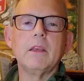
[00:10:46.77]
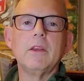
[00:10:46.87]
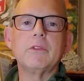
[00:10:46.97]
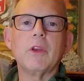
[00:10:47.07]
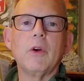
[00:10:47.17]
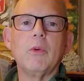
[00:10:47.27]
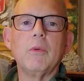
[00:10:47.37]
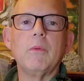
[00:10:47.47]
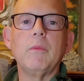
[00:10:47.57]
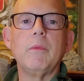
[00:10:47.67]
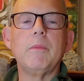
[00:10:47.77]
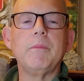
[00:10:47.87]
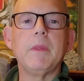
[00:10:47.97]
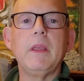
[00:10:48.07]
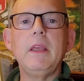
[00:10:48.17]
So,
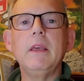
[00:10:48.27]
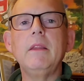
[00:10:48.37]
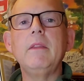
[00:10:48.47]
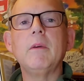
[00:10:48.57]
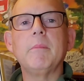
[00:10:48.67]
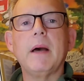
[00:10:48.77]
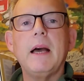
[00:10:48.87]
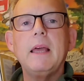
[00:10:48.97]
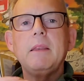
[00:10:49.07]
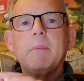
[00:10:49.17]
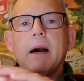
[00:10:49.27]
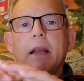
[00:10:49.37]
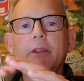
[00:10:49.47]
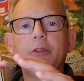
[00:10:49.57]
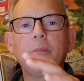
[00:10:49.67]
in the mind,
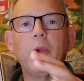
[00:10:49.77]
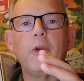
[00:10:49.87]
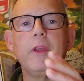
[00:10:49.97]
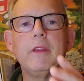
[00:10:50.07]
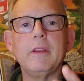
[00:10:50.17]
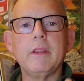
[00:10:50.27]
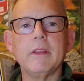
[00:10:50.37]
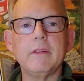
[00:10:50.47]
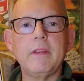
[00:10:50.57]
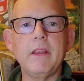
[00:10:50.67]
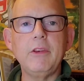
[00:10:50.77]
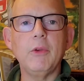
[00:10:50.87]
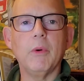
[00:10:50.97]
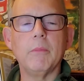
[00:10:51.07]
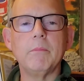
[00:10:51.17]
body, spirit
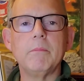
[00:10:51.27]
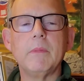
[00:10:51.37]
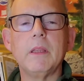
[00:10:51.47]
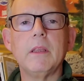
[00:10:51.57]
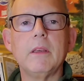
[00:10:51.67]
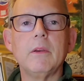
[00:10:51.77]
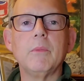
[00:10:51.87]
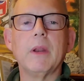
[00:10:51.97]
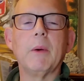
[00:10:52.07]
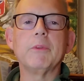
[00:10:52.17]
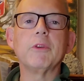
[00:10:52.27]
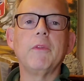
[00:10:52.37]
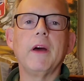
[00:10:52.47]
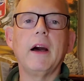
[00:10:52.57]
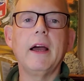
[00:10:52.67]
continuum, when I was
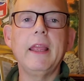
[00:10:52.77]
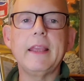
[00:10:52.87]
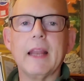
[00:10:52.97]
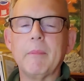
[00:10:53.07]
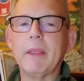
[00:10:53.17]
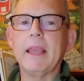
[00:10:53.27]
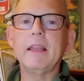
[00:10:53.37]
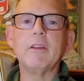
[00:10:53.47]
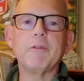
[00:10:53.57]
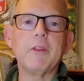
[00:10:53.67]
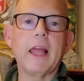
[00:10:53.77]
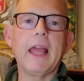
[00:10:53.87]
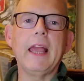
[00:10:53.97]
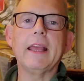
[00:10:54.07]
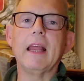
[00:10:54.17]
on the hike and I began to
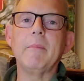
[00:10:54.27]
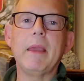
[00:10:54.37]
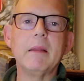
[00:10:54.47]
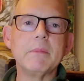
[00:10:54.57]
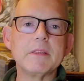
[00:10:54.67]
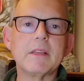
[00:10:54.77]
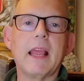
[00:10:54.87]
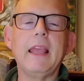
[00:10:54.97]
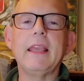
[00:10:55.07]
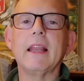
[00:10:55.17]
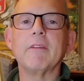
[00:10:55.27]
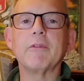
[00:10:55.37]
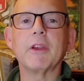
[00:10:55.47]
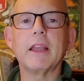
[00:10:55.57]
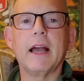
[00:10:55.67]
flag and I made a mistake and I
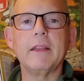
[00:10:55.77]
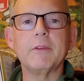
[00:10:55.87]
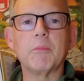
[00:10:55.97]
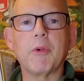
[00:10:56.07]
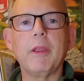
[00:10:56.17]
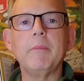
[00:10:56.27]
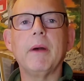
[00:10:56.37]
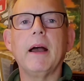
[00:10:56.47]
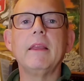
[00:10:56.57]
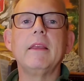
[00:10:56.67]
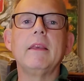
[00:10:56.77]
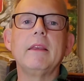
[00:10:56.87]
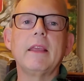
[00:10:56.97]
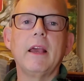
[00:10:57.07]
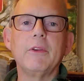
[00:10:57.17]
forgot to bring my
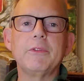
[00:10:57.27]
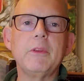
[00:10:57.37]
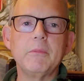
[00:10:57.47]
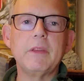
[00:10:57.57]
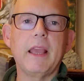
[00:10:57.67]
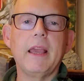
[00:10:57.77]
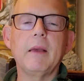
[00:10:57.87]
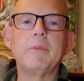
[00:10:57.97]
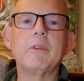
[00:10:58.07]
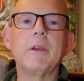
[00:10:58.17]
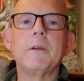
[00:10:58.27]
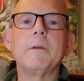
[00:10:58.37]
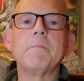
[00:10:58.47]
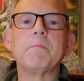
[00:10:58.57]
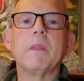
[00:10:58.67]
calcium tabs,
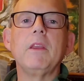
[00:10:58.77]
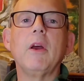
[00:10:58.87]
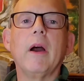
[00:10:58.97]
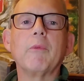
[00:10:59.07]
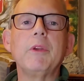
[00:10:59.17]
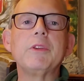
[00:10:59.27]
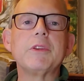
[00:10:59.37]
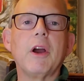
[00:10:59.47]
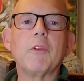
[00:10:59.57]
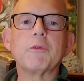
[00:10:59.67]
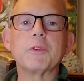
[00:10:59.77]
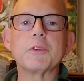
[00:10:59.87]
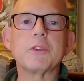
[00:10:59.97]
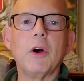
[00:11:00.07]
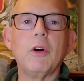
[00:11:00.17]
I reached out for
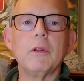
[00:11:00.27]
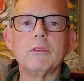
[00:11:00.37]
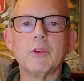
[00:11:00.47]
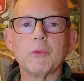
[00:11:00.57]
salt to